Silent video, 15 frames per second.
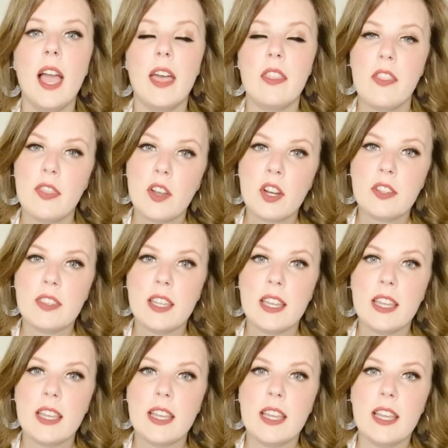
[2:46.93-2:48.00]
And the third
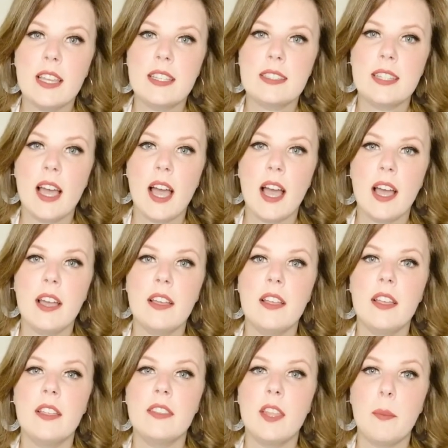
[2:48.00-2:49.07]
thing is that
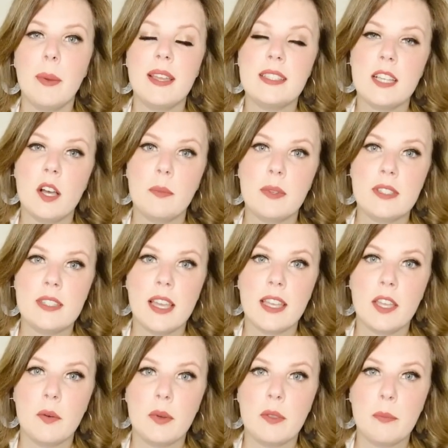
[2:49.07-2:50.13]
they may tell them to
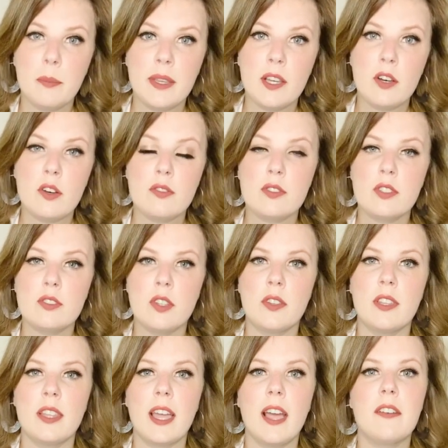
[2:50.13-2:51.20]
take it with meals so
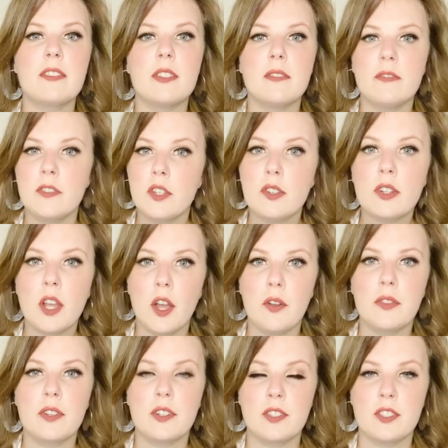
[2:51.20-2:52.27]
that they have some food coat
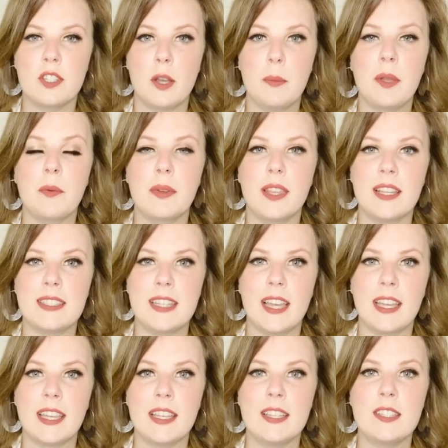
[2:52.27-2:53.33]
in their stomach when they
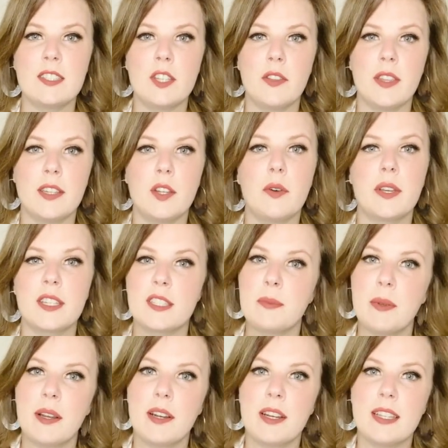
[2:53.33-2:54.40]
take it so they don't
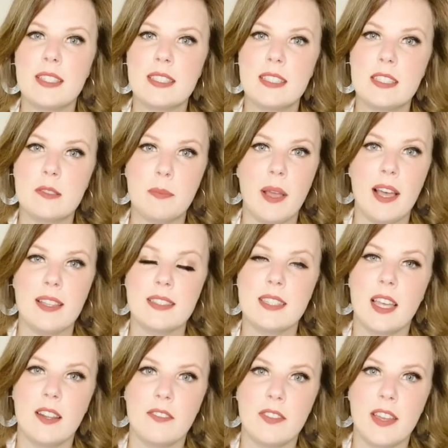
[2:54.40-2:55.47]
experience these bad
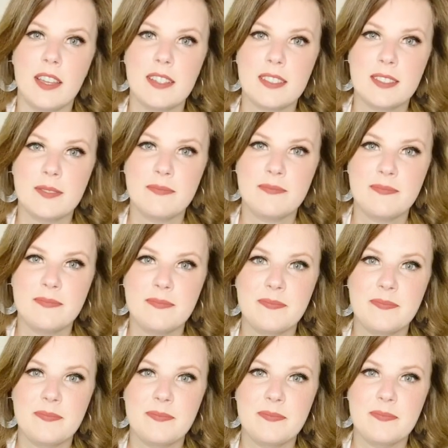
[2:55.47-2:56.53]
side effects.
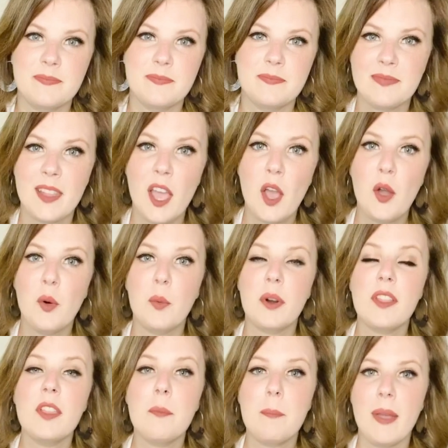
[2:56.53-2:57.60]
One
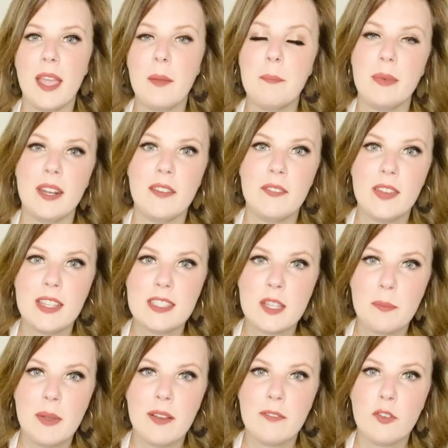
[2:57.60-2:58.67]
of the main benefits
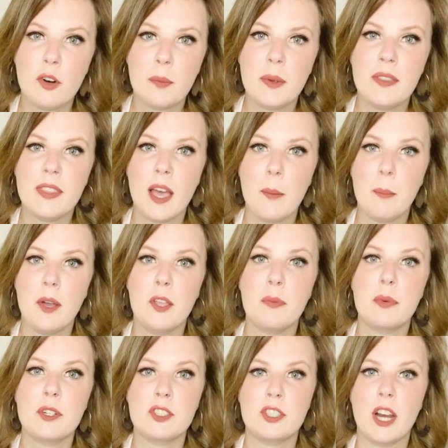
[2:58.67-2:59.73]
of metformin that both
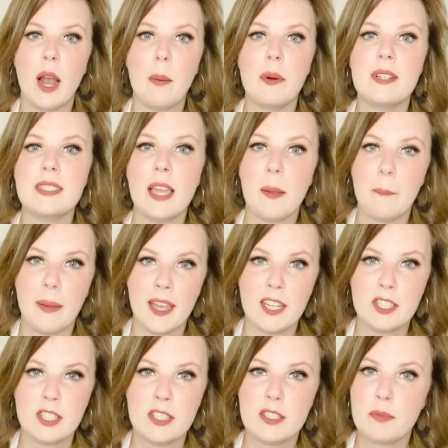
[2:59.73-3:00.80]
prescribers and
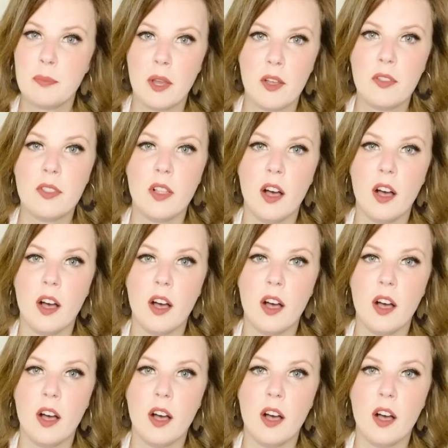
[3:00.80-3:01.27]
patients both